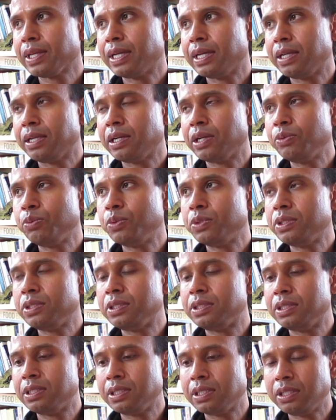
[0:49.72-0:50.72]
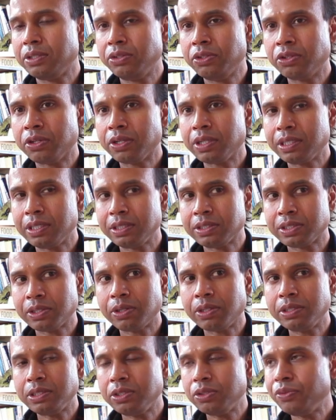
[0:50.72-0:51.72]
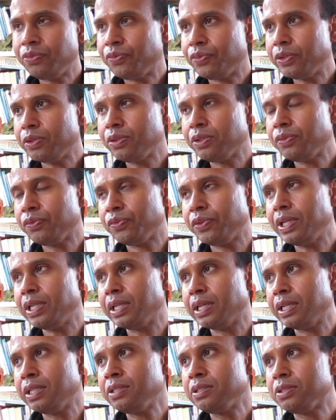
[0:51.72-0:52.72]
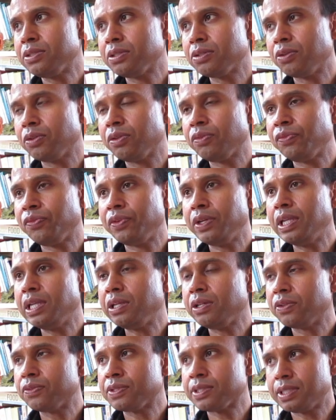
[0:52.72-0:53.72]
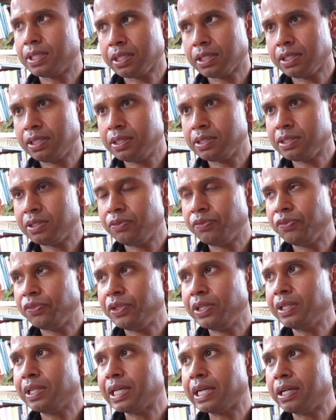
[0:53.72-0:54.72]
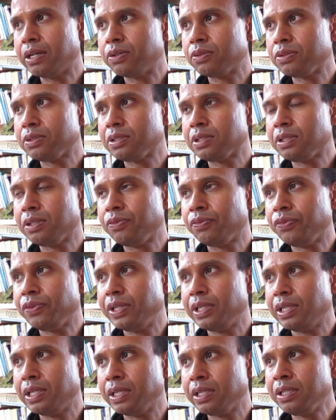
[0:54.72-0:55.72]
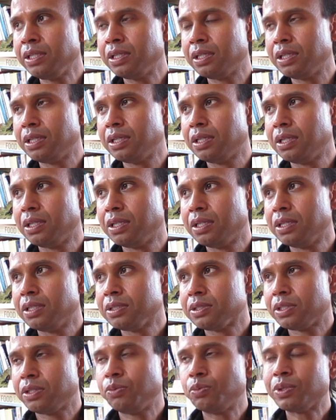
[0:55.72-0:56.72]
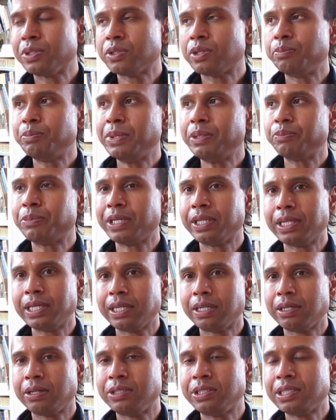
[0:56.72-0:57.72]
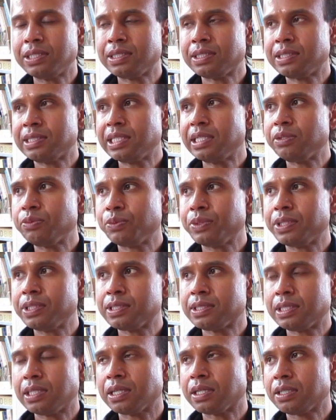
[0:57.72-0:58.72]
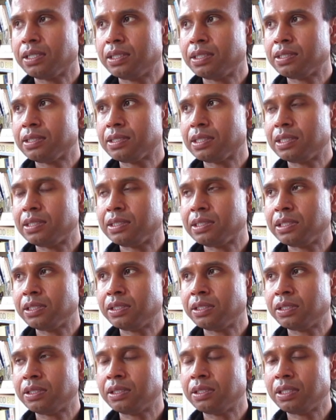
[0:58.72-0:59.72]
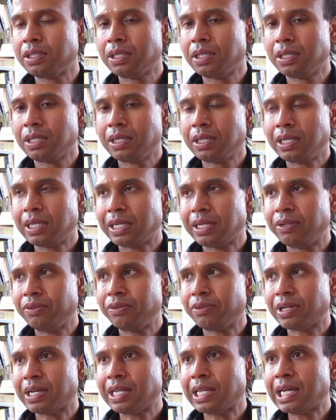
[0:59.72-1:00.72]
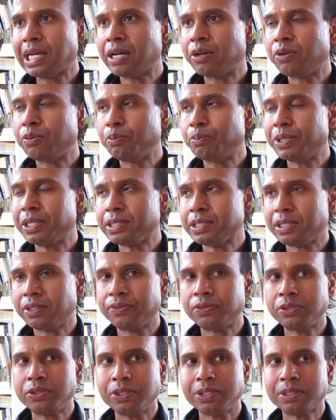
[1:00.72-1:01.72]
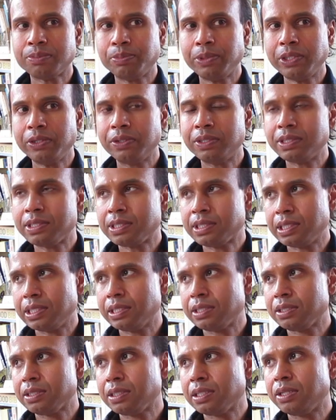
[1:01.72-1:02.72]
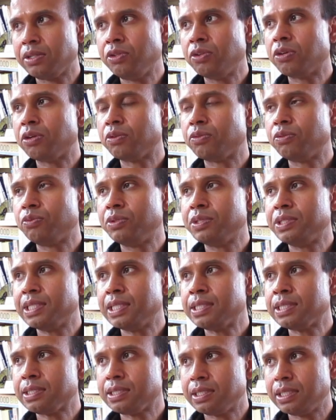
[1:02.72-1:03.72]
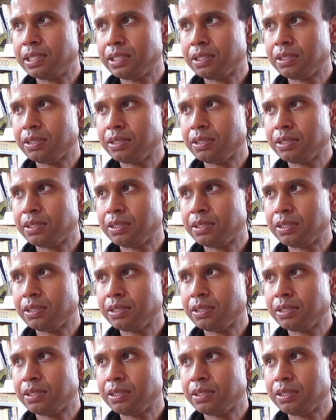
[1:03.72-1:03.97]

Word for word: and I would not. so I do feel the feelings on the feeling of stuckness and feel out the feeling. So what do I mean by that? I'll just sit with the stuckness until and allow myself to experience it and not resist it